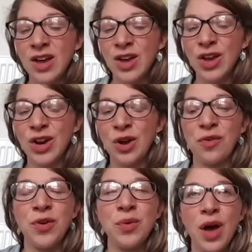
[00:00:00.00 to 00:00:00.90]
you know,
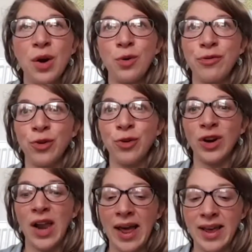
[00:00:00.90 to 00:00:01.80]
if you go
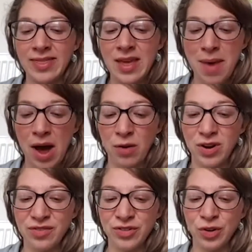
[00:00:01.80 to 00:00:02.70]
for like the
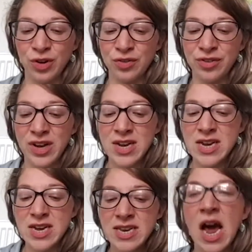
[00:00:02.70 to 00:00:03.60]
amount of sort of
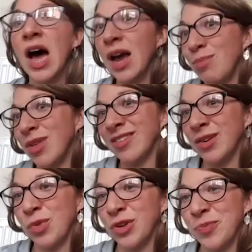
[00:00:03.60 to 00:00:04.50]
time that
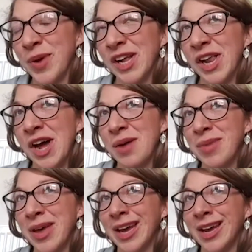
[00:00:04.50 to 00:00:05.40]
someone's been
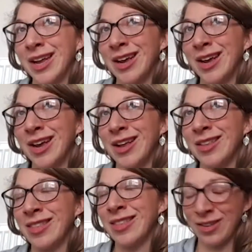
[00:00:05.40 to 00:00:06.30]
climbing,
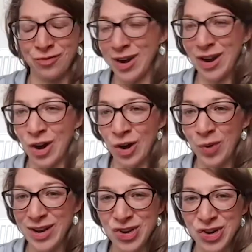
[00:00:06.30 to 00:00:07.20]
that's a really hard
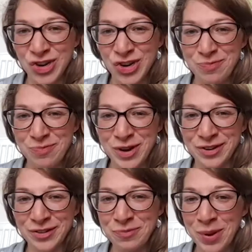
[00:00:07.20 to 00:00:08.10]
way to judge it,
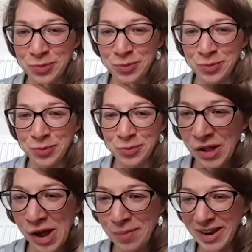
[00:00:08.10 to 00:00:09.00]
because some people start
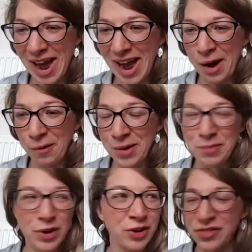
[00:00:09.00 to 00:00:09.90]
climbing now,
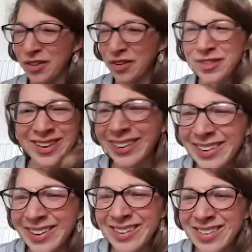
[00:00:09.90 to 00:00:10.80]
and because of the
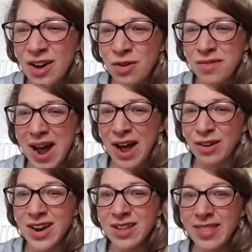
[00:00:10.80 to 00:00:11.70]
facilities that are
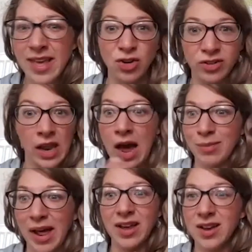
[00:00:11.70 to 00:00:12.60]
around, they can just
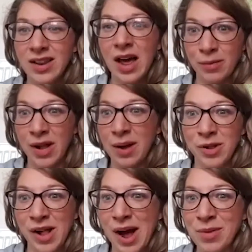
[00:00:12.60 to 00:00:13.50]
climb.
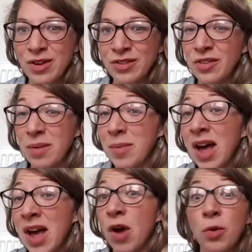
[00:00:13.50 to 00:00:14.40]
So they
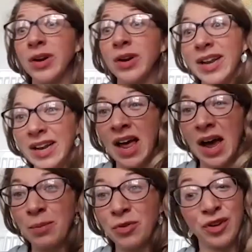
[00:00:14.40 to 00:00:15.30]
might have only
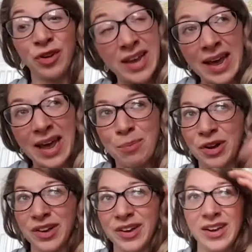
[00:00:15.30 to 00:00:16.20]
climbed for a year,
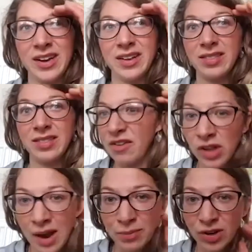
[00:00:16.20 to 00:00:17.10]
but they've
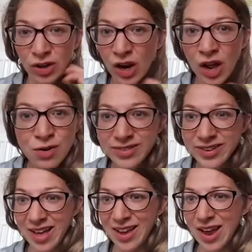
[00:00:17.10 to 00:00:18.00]
climbed loads
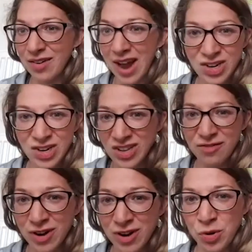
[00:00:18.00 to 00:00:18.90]
in that year, and actually
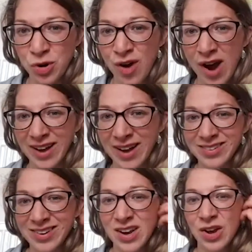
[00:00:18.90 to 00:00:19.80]
they've really
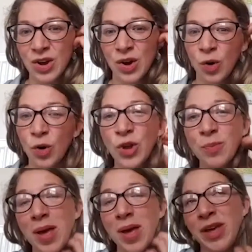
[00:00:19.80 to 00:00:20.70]
progressed. Or you
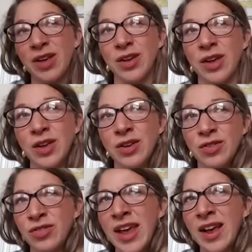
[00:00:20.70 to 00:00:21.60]
maybe
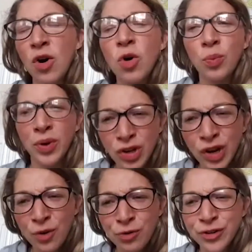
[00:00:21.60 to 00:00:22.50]
think, oh, we should
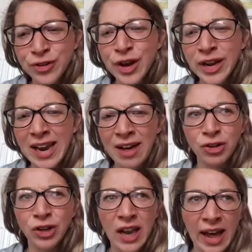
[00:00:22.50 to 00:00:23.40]
go for a certain
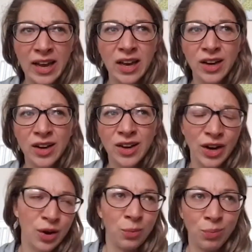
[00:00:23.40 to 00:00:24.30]
level, like, you
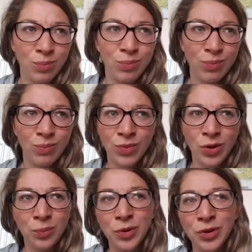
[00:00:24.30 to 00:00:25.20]
know,
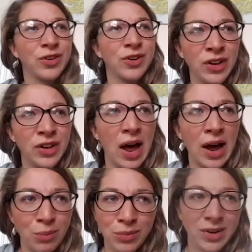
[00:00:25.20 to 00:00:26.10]
you must have
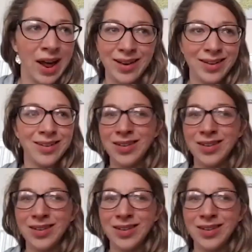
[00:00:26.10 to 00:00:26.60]
climbed like